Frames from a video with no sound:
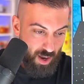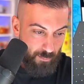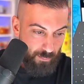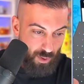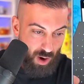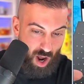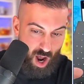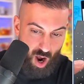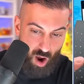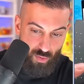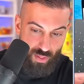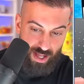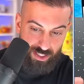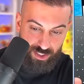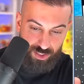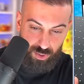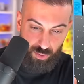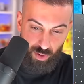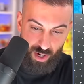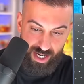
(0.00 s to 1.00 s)
Bro,
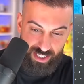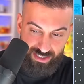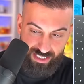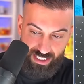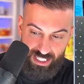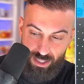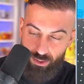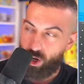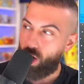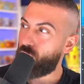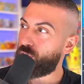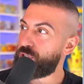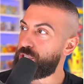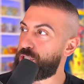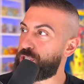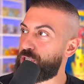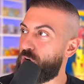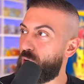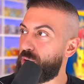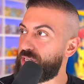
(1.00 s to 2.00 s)
that's crazy, they were only
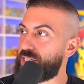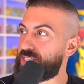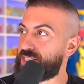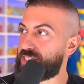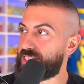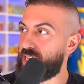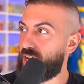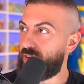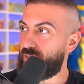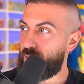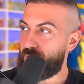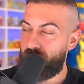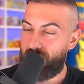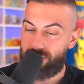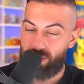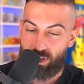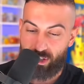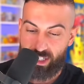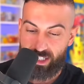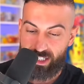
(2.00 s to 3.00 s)
showing some of
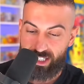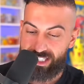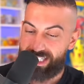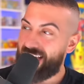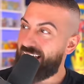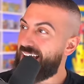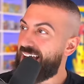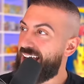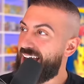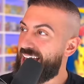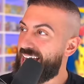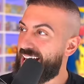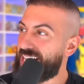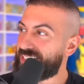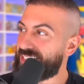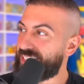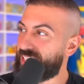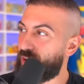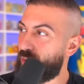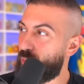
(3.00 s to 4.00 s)
them. Look, it
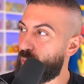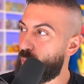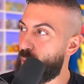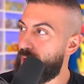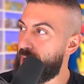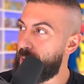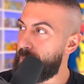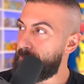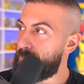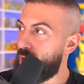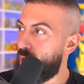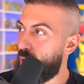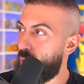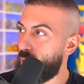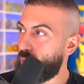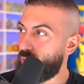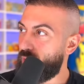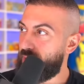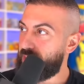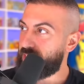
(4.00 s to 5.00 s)
has like a rainbow
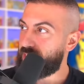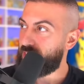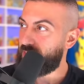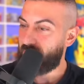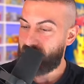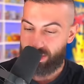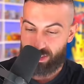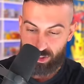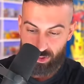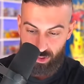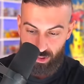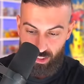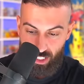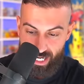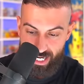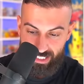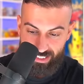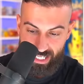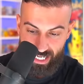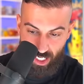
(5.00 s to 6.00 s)
like
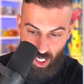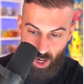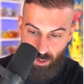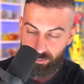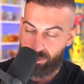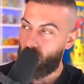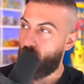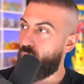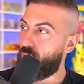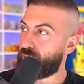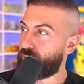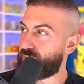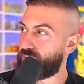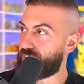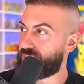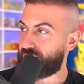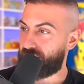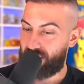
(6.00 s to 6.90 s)
light that comes off of this